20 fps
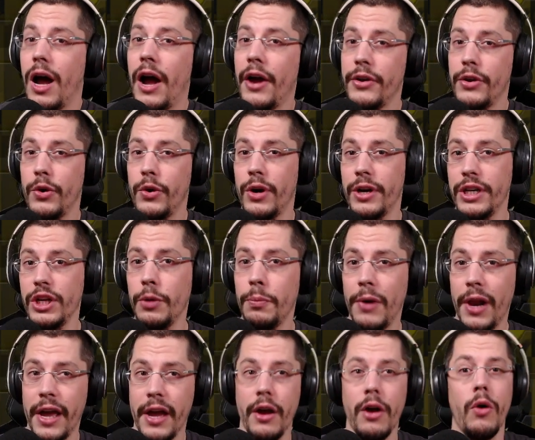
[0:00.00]
are you a new
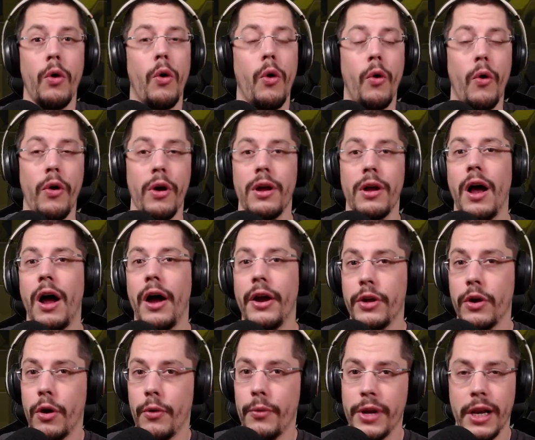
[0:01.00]
player or are you
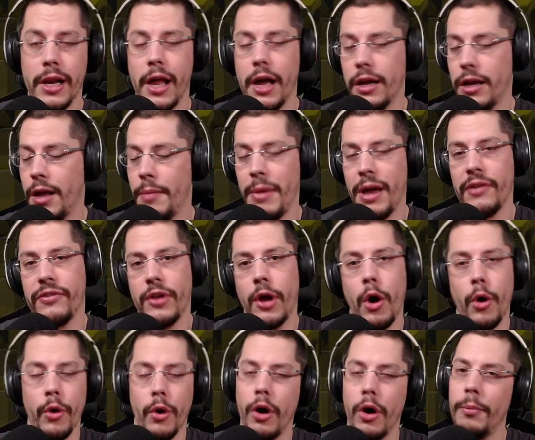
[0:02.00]
already like a maxed
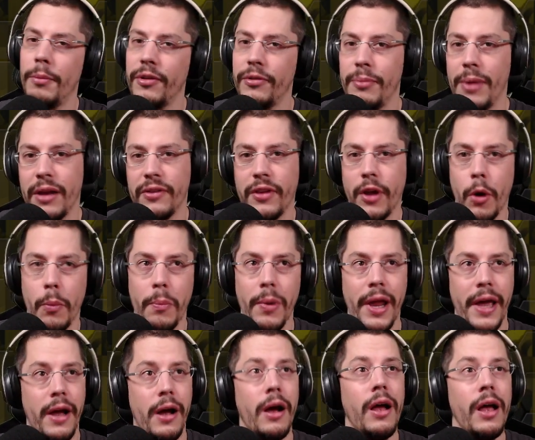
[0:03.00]
out or almost maxed out
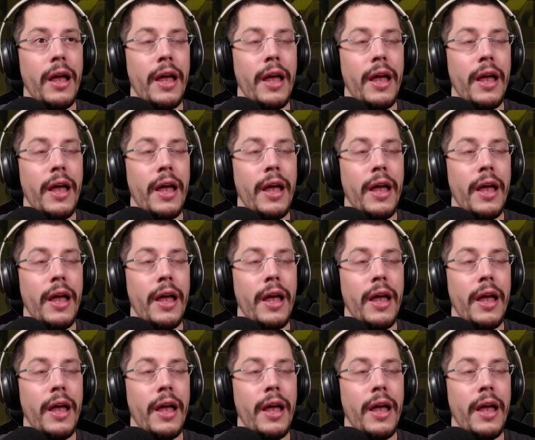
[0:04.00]
player?